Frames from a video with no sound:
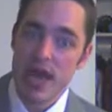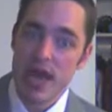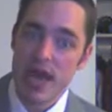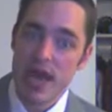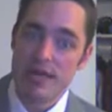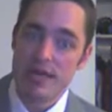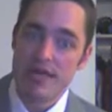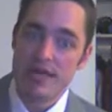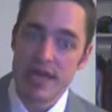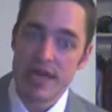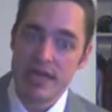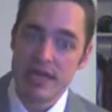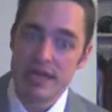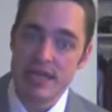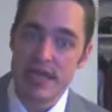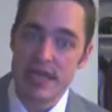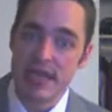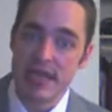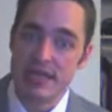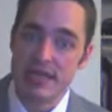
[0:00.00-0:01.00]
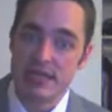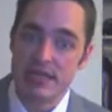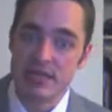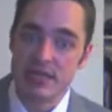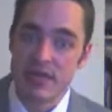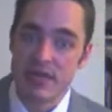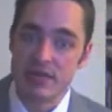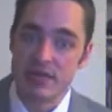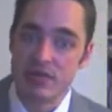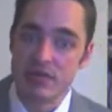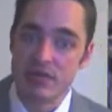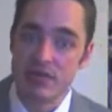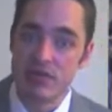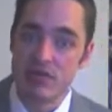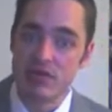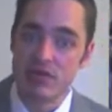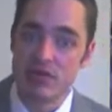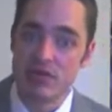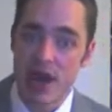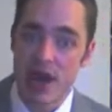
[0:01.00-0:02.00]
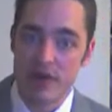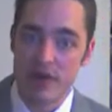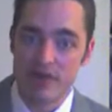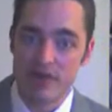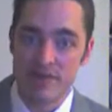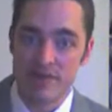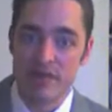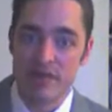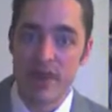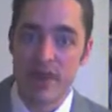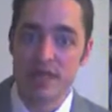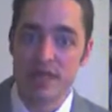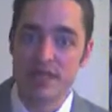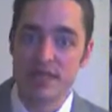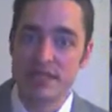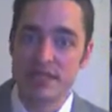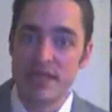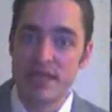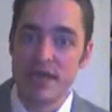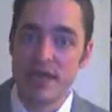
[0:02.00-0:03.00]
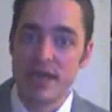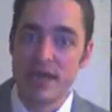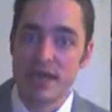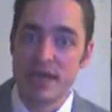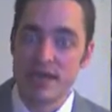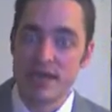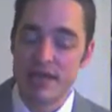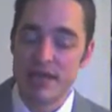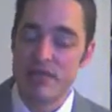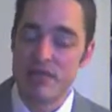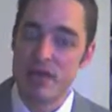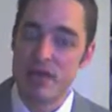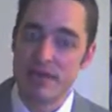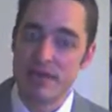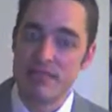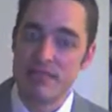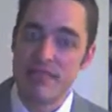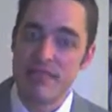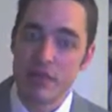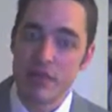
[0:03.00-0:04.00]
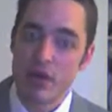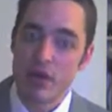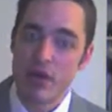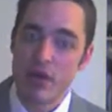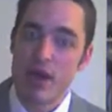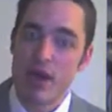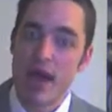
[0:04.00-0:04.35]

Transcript: and then they get into the crowd of friends they were in before,